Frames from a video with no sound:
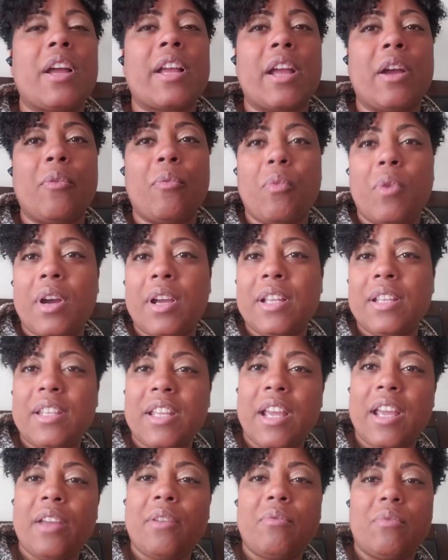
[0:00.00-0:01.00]
I got 1
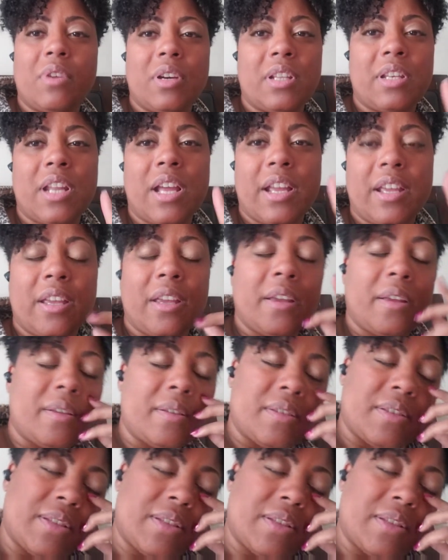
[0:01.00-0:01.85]
day, 1 night.